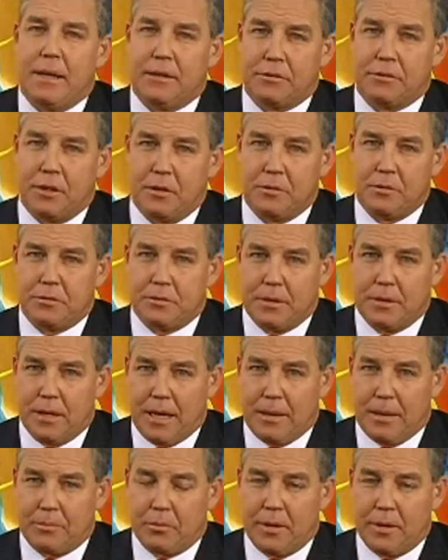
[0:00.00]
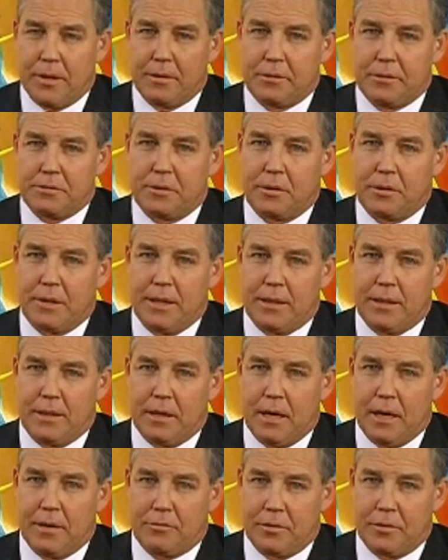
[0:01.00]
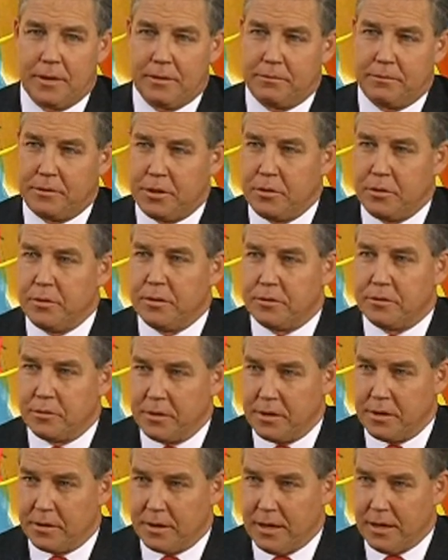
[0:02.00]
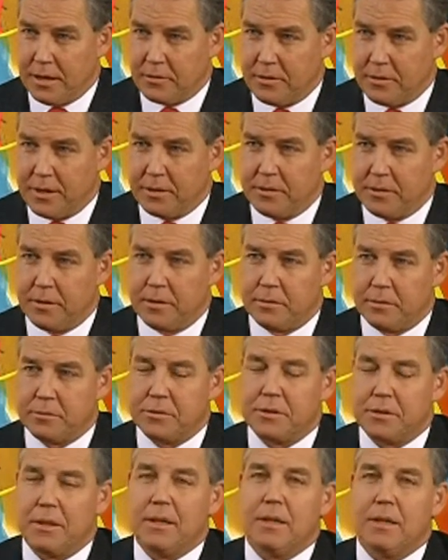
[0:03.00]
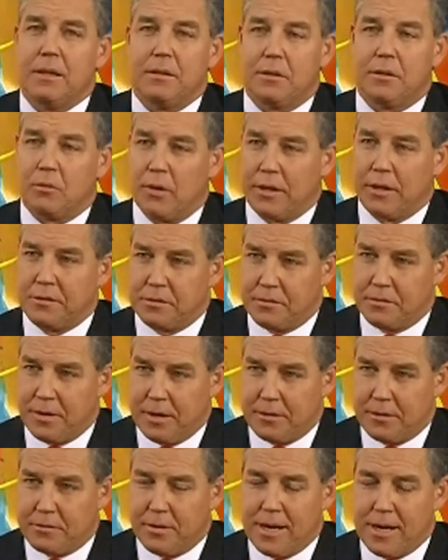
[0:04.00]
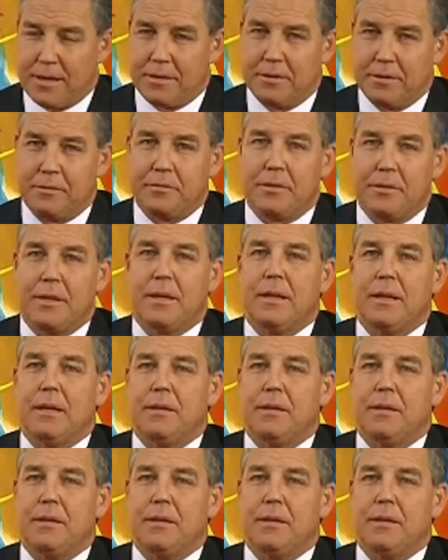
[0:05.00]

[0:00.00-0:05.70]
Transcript: As those operators are offering 2- and 3-year contract terms, the rates are very attractive.